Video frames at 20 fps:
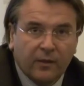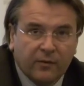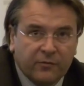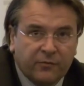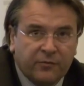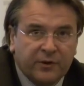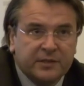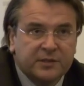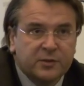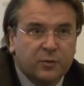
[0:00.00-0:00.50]

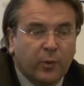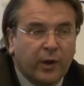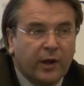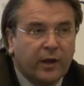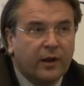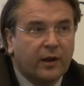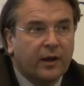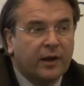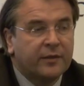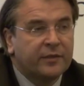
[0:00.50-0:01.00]
fits
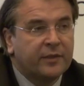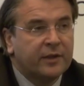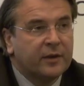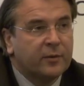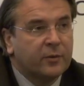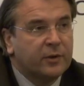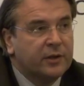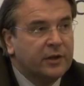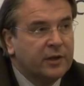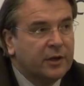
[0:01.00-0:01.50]
well, I
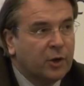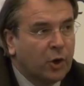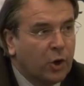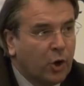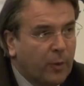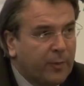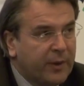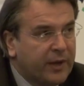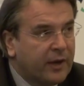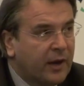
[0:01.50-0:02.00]
think, with the
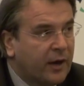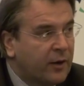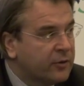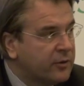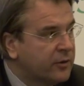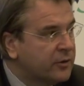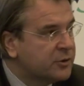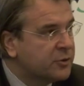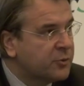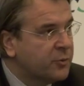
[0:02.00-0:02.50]
economic
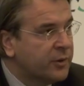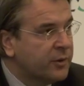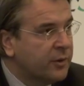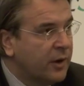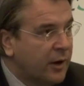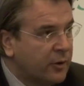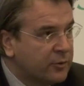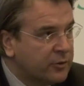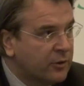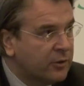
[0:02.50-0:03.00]
outlook,
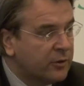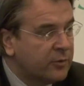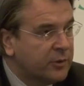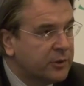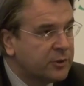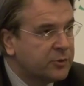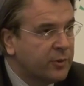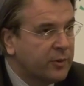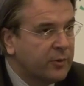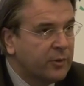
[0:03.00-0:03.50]
outlook
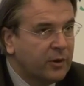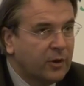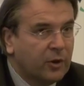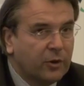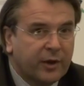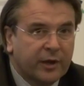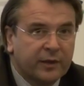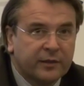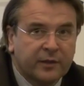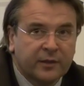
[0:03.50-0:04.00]
which we will
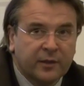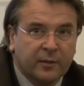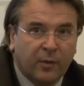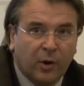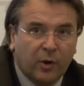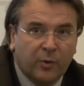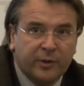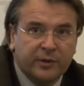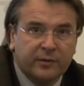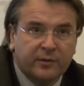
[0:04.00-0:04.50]
look at at the
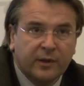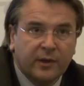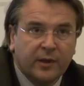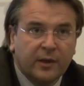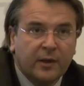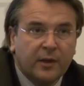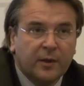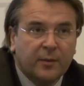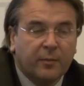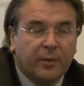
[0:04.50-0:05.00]
moment.
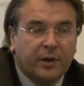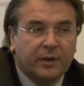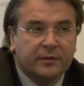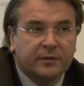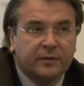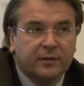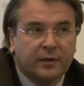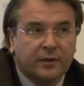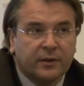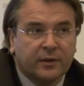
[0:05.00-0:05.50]

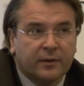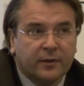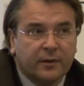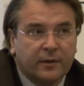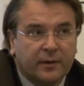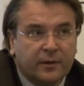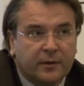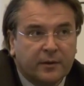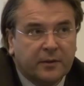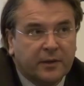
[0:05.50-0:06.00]
But uh,
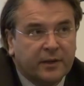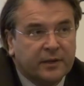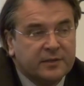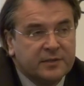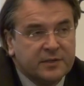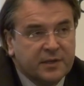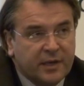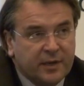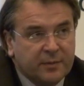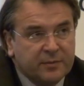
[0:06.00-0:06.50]
it
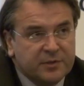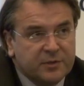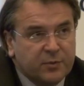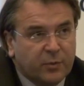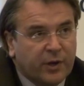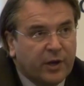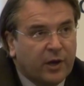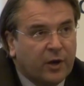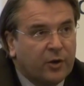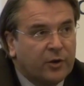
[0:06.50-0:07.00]
seems
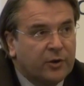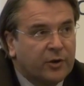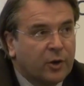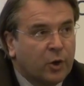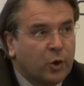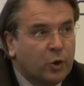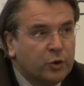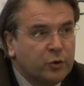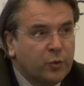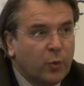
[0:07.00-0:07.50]
we are on the
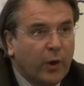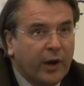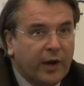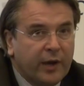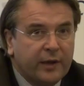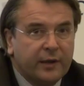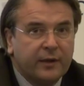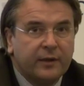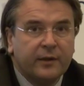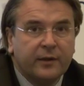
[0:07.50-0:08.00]
good
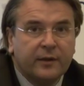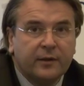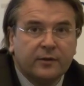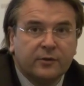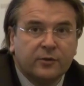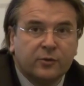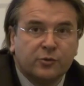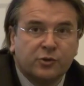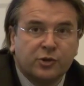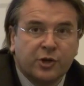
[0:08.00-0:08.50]
way
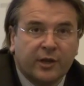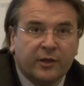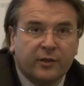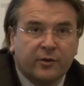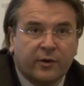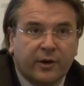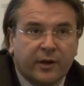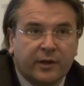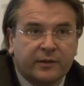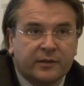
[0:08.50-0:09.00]
to
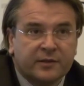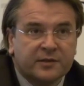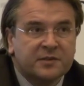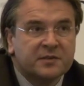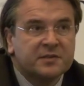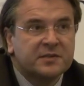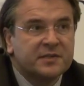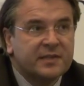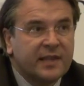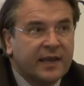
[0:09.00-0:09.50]
generate a
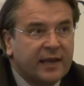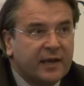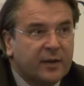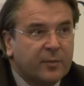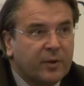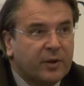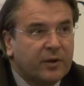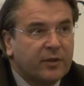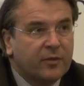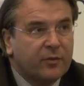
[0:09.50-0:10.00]

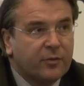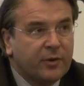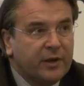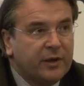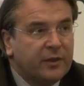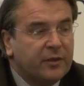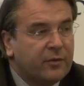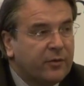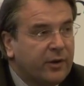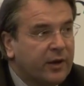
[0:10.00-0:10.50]
sustainable
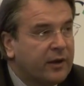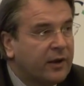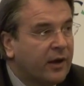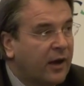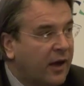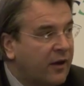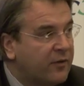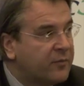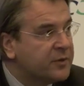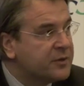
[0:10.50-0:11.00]
3
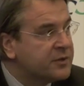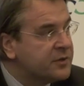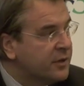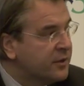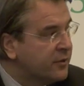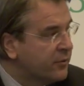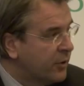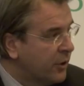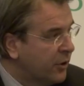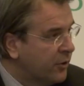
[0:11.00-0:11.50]

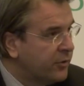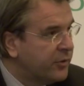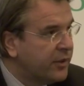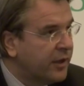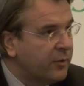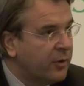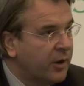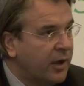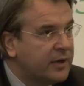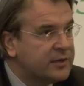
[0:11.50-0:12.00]
3.5% growth.
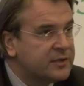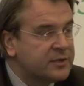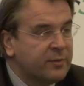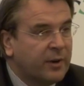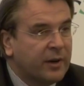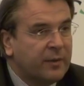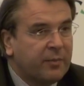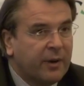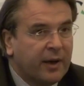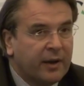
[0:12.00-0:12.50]
I will ask
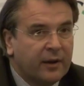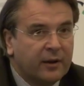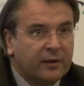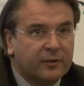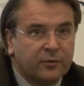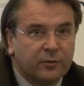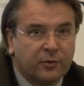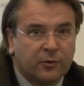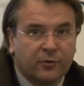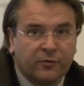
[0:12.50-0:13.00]
my panel
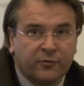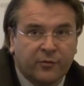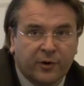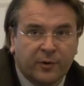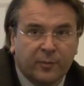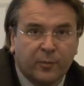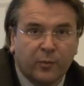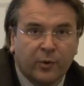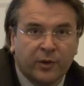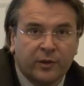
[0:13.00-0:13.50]
to
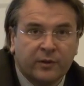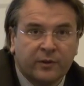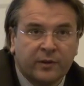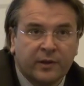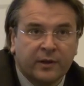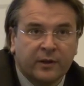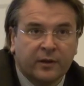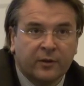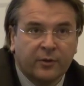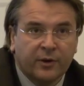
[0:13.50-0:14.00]
confirm whether
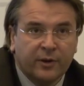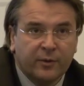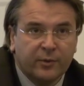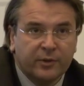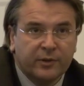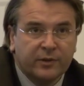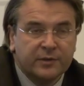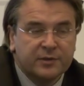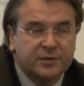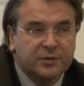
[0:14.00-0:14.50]
they agree
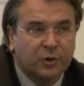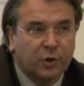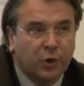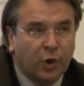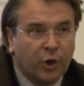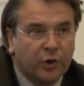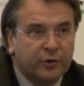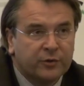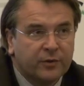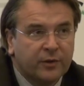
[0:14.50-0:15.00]
with this or
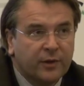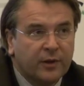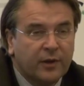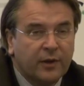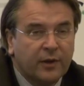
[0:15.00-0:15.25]
not,